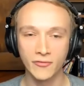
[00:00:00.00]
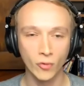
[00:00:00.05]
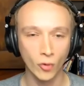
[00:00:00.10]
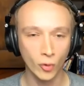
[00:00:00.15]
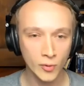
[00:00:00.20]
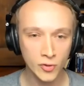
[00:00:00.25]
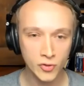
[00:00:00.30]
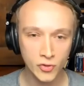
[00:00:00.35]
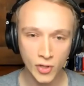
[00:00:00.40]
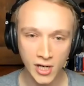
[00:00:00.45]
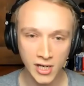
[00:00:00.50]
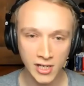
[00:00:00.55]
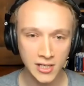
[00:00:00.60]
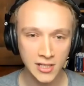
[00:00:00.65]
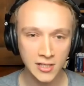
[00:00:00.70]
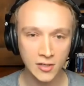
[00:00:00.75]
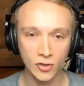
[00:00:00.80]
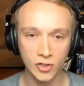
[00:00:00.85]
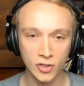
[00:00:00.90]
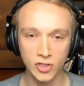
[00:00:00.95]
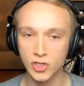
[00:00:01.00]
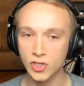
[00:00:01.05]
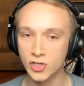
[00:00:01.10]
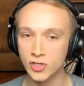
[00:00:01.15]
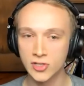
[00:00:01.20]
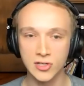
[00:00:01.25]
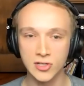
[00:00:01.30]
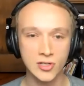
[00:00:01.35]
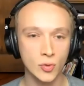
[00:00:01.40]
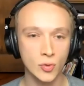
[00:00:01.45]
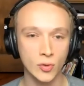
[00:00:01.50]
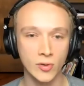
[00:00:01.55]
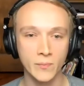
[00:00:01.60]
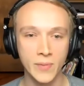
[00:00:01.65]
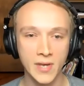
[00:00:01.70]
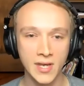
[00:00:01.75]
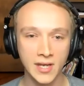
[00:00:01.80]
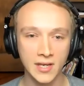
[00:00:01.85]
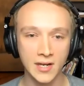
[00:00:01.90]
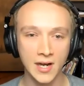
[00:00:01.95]
formal training, or did you just sort of
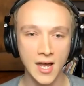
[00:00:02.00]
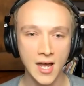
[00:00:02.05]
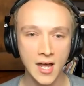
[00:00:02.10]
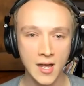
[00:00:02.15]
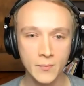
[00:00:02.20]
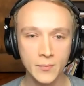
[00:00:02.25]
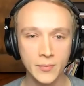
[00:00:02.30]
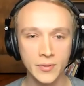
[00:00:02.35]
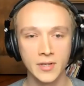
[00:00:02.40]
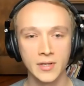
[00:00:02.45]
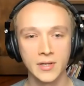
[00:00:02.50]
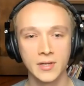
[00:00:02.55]
pick it up?